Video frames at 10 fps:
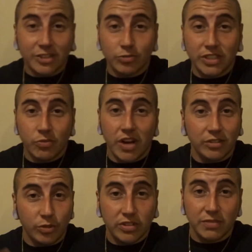the reason why
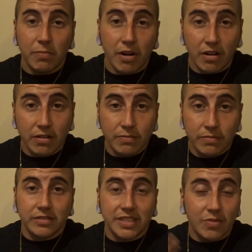Luna's mom
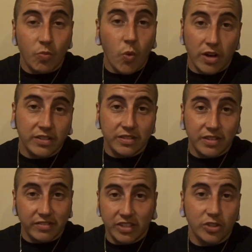didn't want
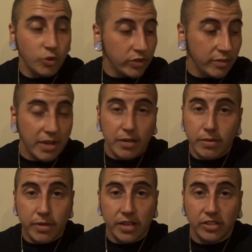nothing to do with the baby,
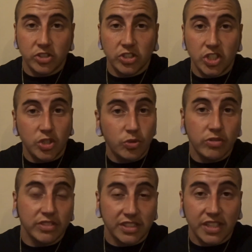because she knew it
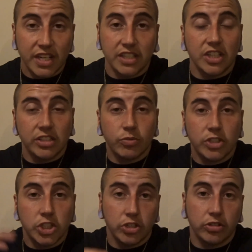was sick, and that's why
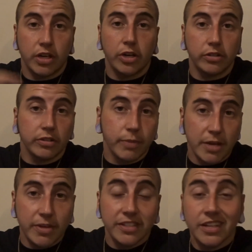she took her other
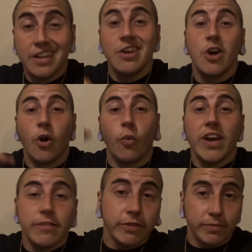babies
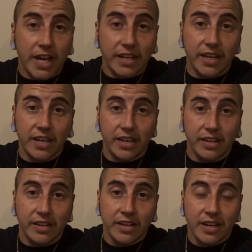away from that
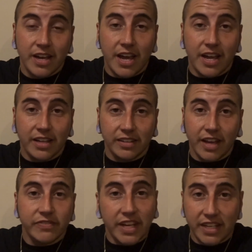kitten and
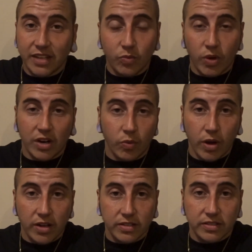left that kitten where it
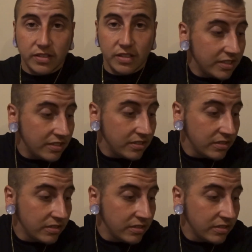was. And